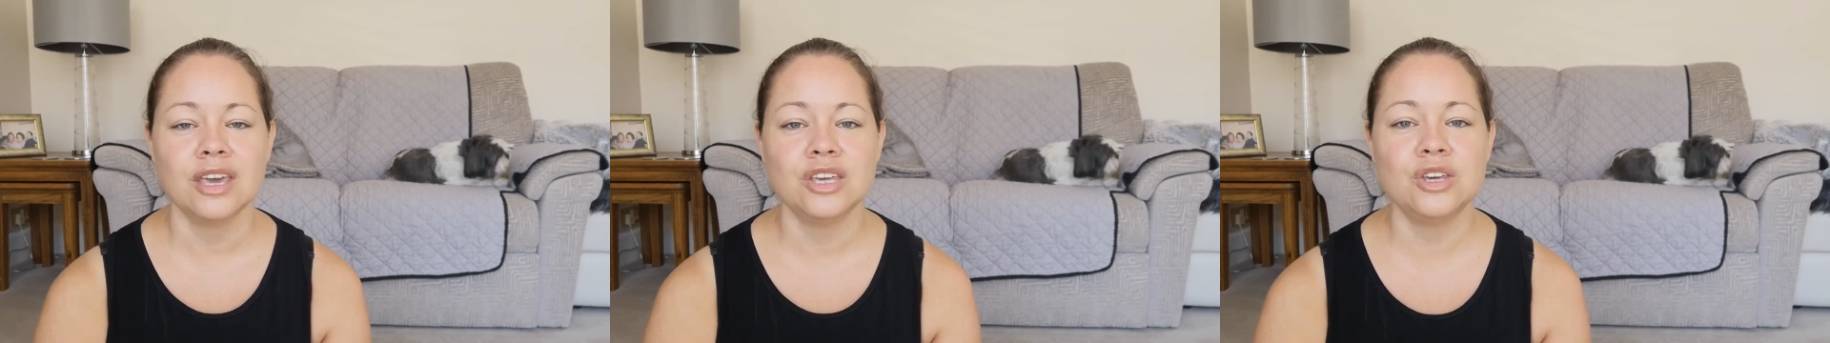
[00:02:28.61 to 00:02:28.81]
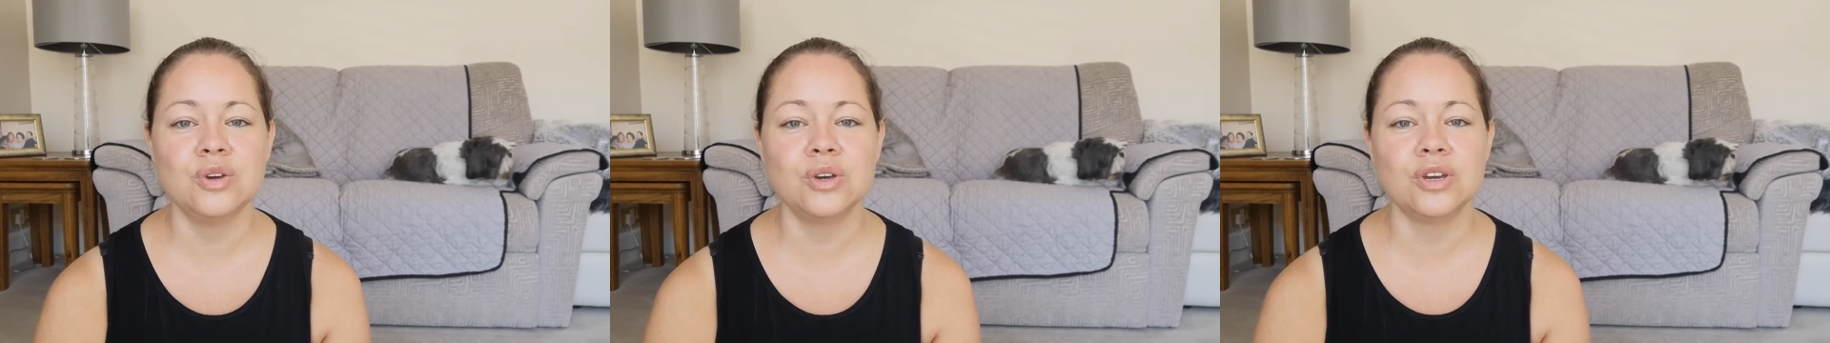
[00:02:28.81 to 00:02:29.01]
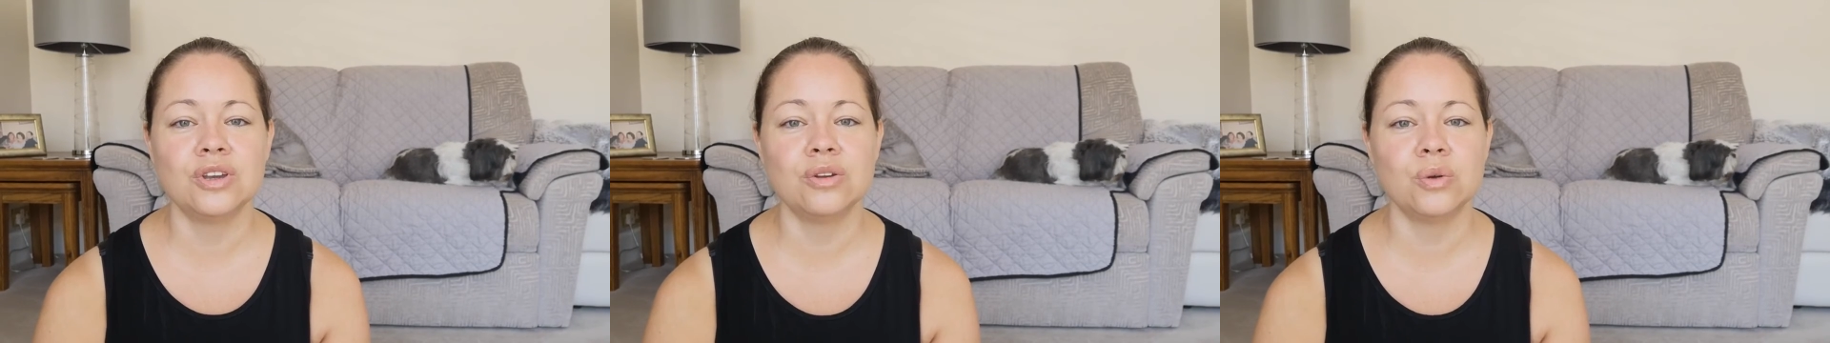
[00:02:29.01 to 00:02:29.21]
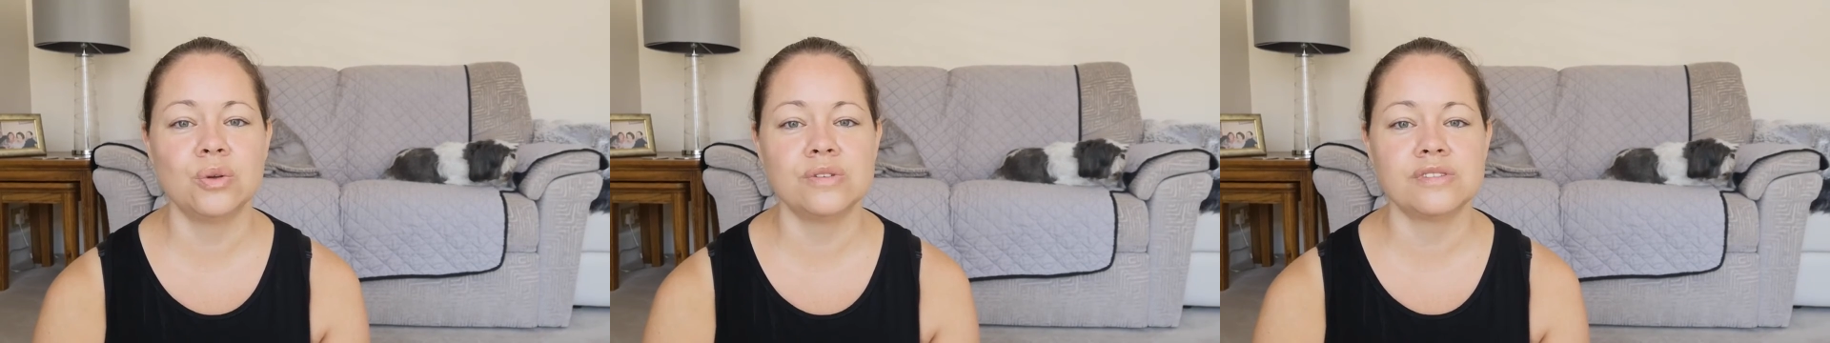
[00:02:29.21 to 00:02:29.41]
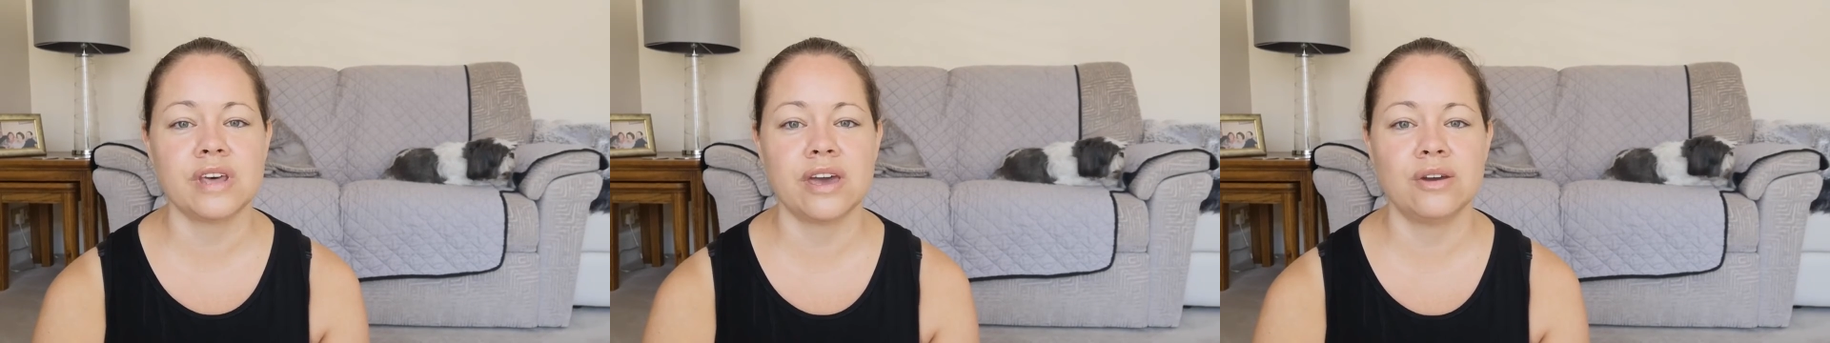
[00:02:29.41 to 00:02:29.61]
You can
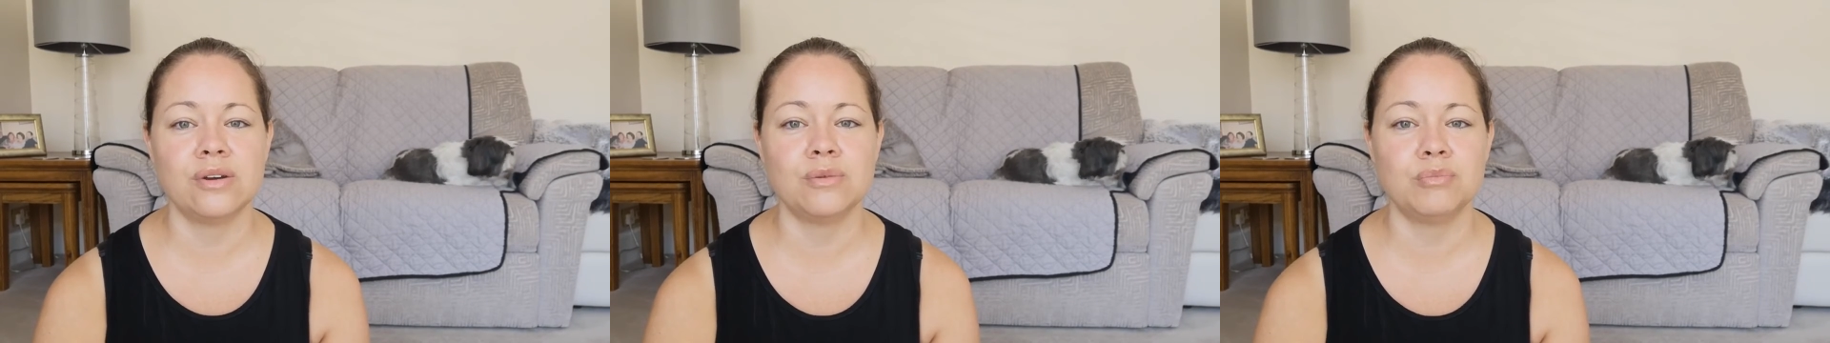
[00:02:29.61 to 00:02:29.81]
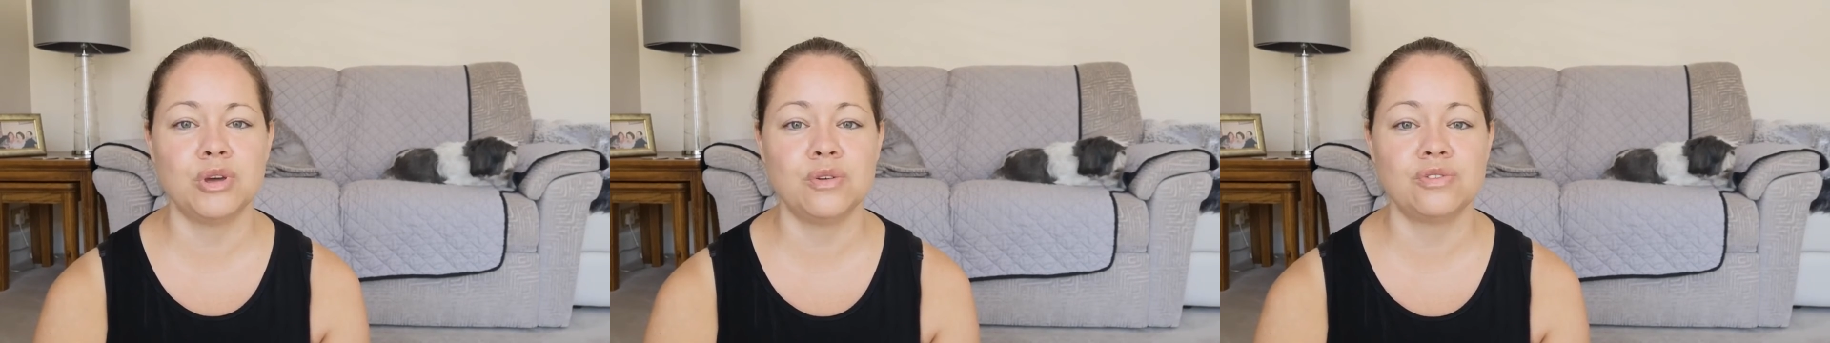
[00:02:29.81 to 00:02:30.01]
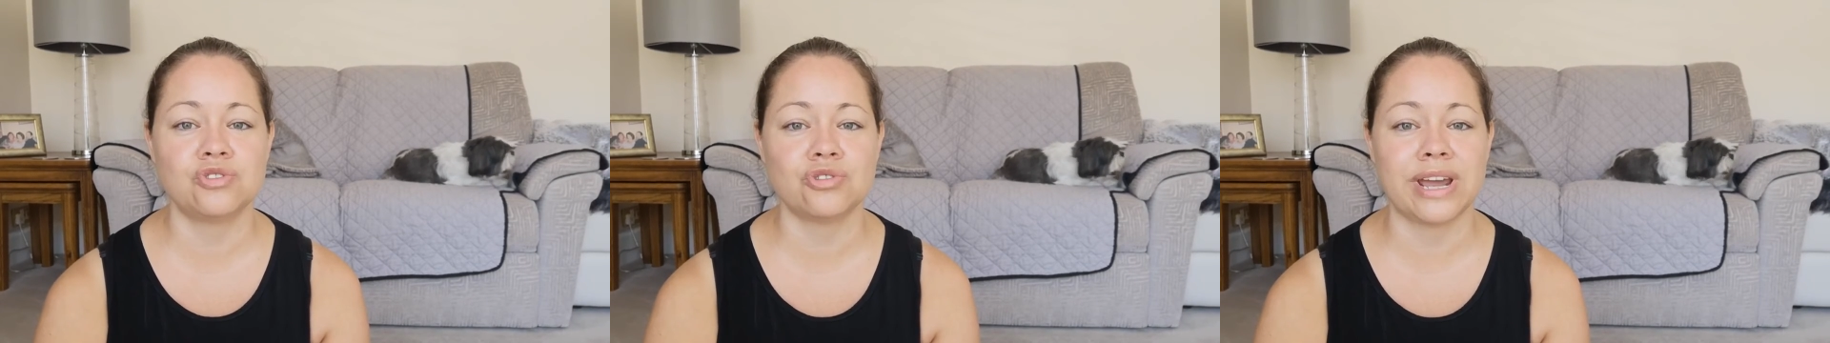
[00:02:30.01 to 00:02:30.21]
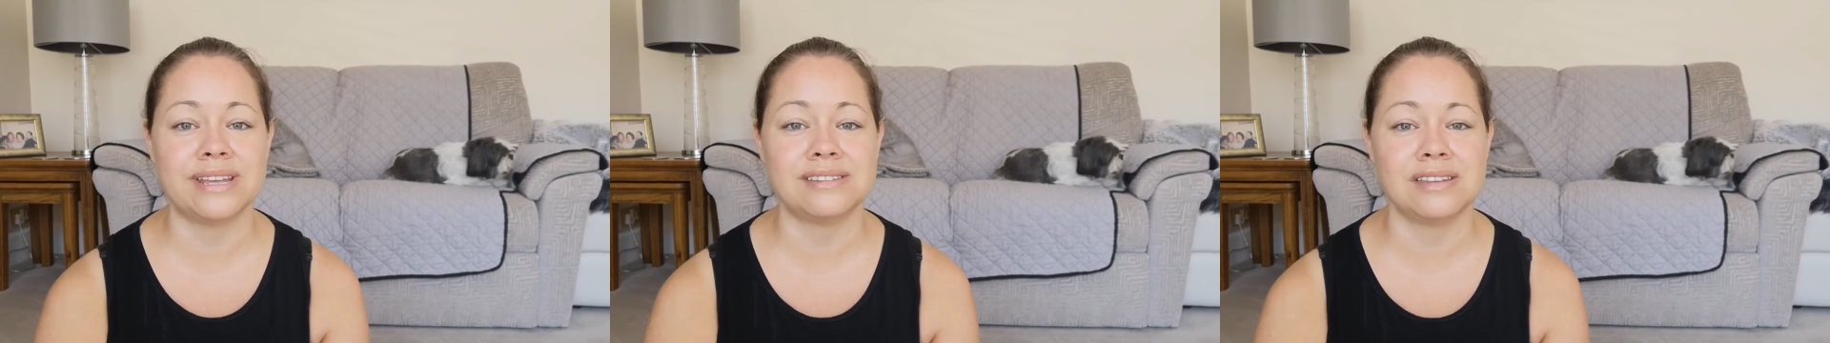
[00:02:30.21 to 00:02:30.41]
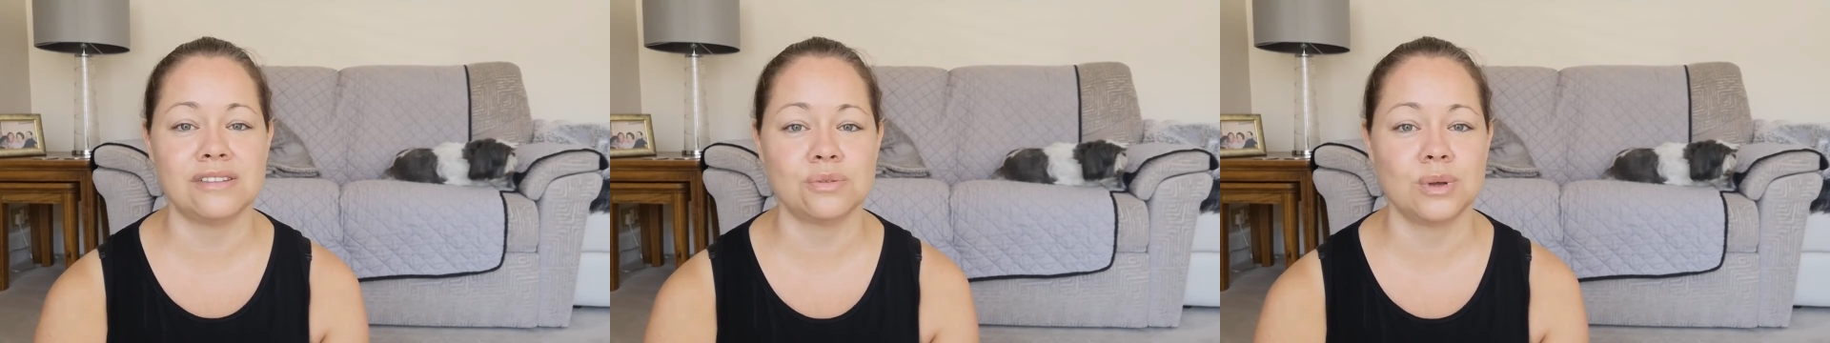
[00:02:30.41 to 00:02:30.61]
also move
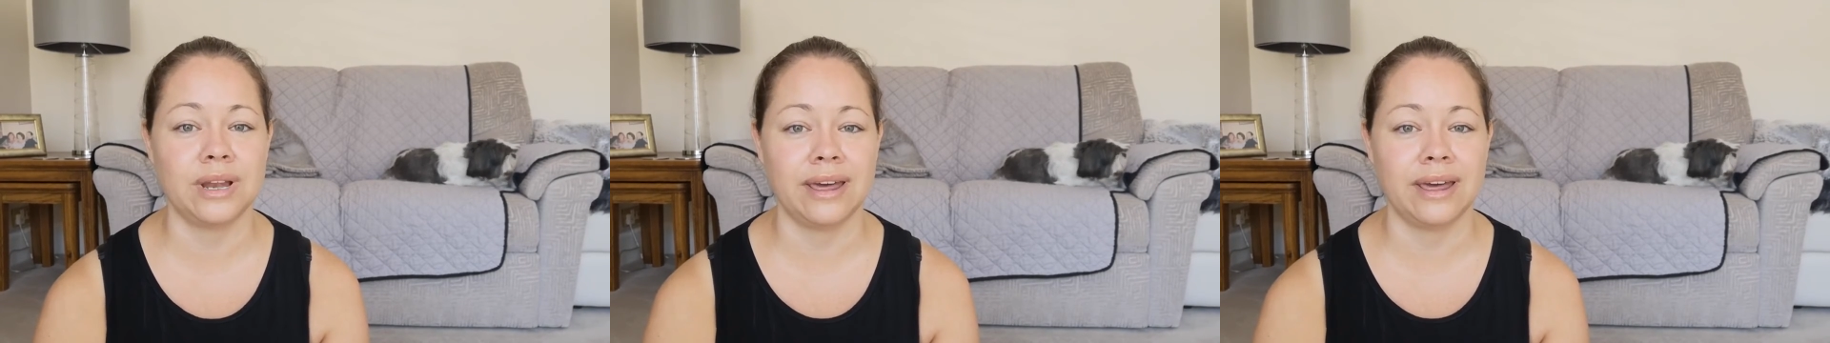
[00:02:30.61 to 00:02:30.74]
straight into a